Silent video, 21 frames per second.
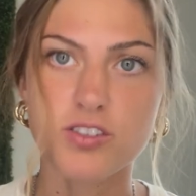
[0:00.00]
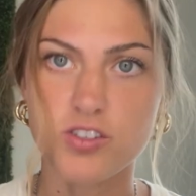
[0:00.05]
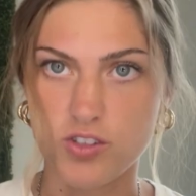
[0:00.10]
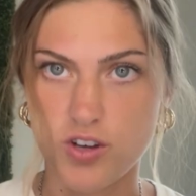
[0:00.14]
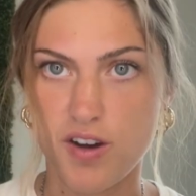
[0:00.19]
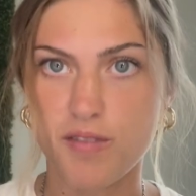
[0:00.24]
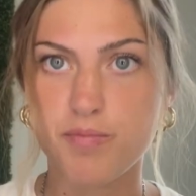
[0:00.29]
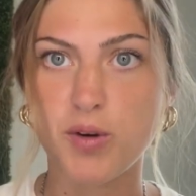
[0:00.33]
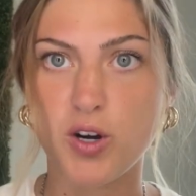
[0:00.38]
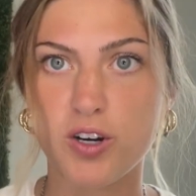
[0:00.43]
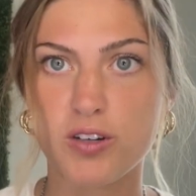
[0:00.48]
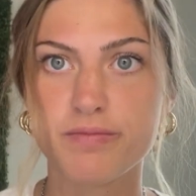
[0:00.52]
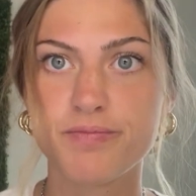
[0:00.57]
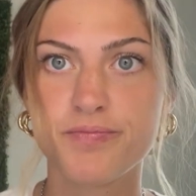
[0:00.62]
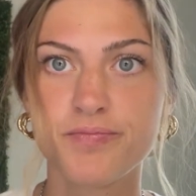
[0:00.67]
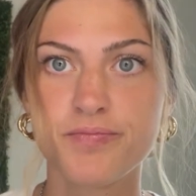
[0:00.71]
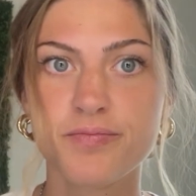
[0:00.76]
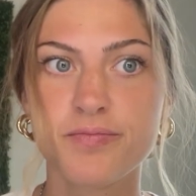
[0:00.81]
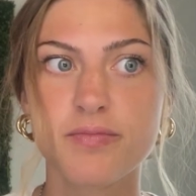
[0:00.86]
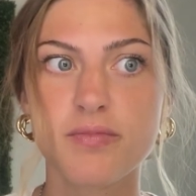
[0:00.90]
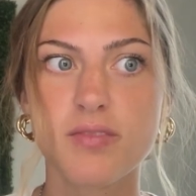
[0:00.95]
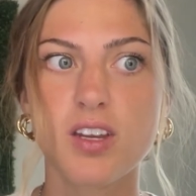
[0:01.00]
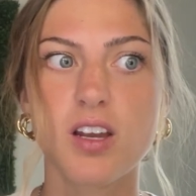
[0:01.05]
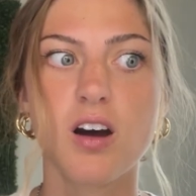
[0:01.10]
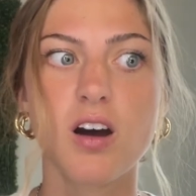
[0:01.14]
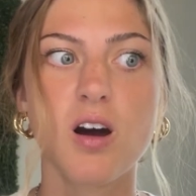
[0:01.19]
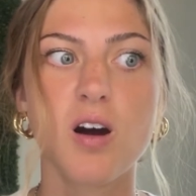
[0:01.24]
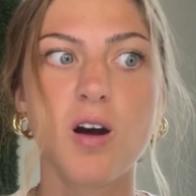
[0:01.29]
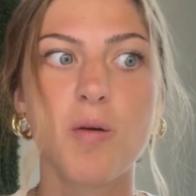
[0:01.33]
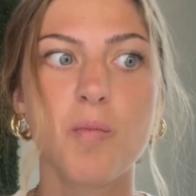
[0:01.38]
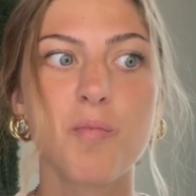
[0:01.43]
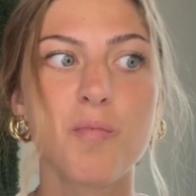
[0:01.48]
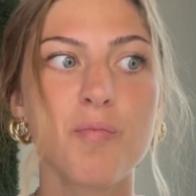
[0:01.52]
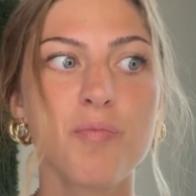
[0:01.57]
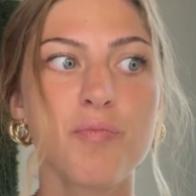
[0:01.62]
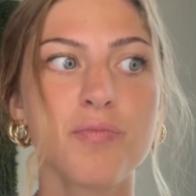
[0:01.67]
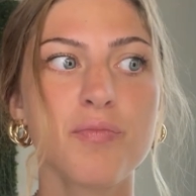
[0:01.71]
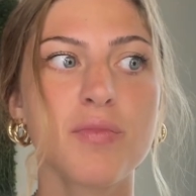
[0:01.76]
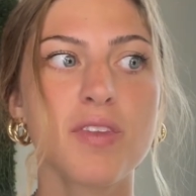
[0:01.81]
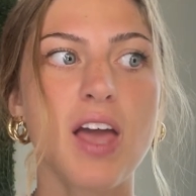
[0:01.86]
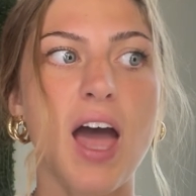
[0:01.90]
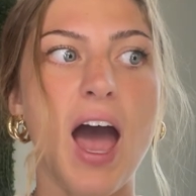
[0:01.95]
softball,
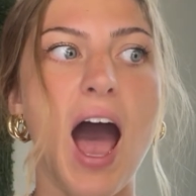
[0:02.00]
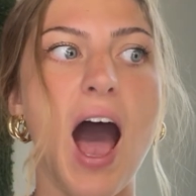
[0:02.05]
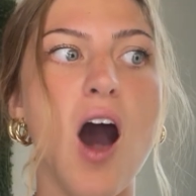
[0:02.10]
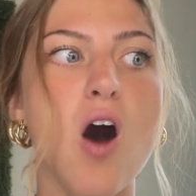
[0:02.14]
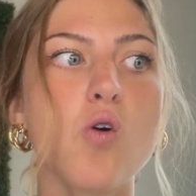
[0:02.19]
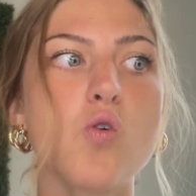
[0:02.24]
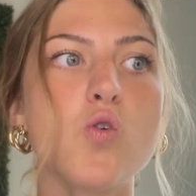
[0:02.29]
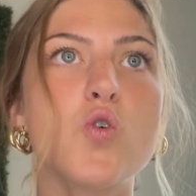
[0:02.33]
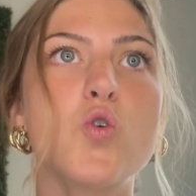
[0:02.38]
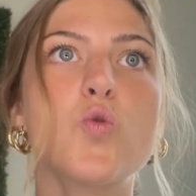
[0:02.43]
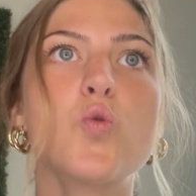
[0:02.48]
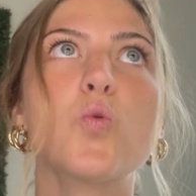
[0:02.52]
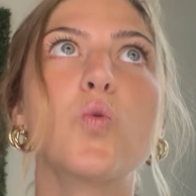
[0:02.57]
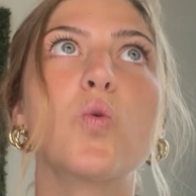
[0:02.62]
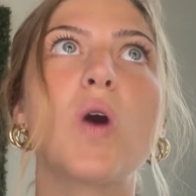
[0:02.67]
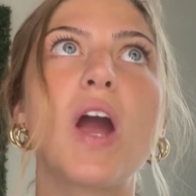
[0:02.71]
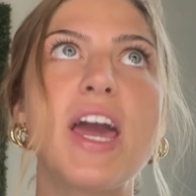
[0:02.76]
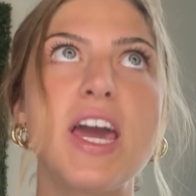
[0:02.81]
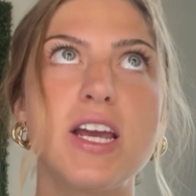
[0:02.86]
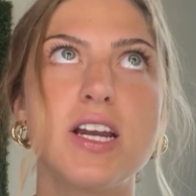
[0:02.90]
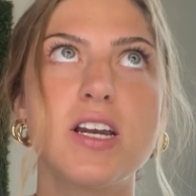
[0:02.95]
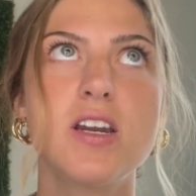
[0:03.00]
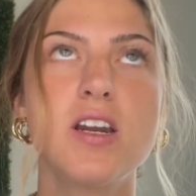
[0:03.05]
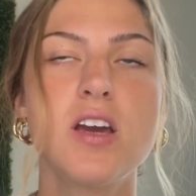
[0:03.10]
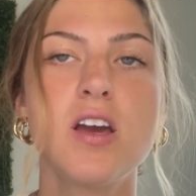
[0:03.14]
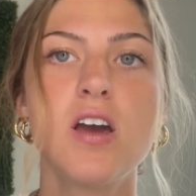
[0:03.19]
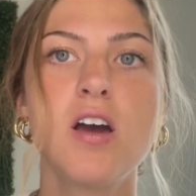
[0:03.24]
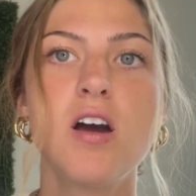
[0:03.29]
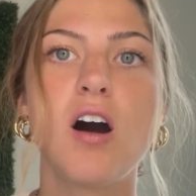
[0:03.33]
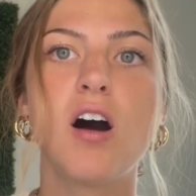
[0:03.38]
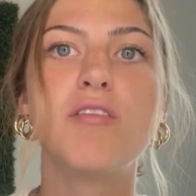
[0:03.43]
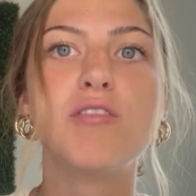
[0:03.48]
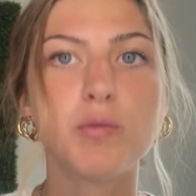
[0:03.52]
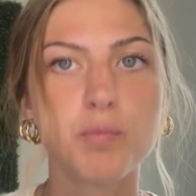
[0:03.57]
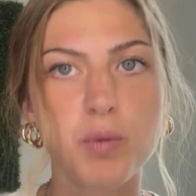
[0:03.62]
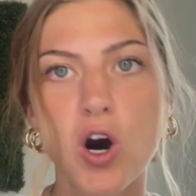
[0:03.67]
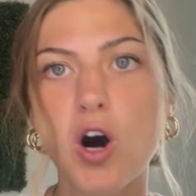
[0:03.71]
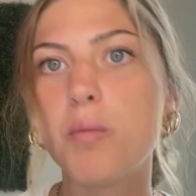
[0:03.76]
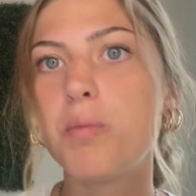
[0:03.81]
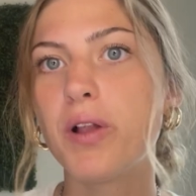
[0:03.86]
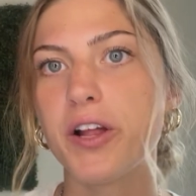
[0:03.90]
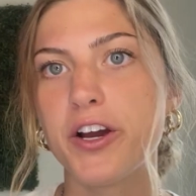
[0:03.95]
how great of a
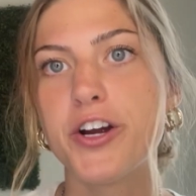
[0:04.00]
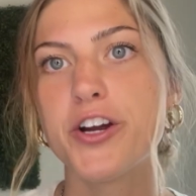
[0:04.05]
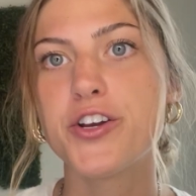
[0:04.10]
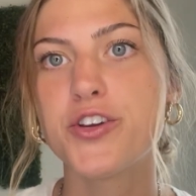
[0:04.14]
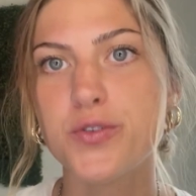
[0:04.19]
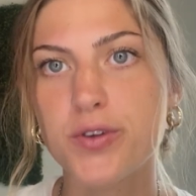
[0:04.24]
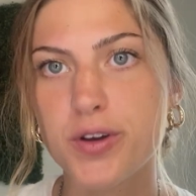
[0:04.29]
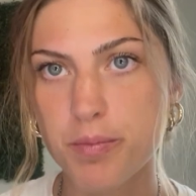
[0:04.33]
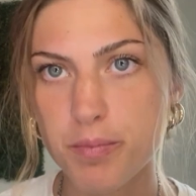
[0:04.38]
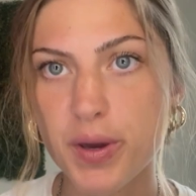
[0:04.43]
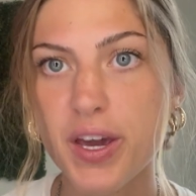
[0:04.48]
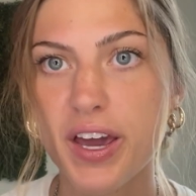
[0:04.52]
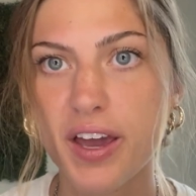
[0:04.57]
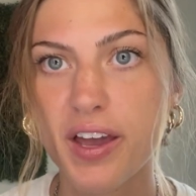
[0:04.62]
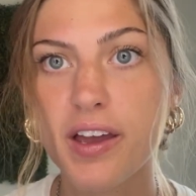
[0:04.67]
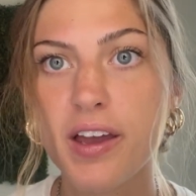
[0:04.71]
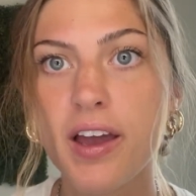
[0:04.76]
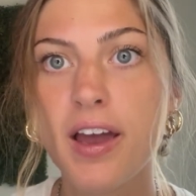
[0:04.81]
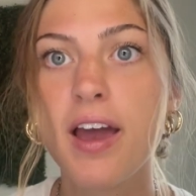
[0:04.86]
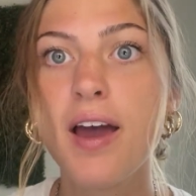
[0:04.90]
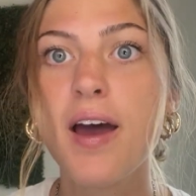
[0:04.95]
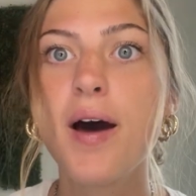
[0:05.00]
ball player you could be.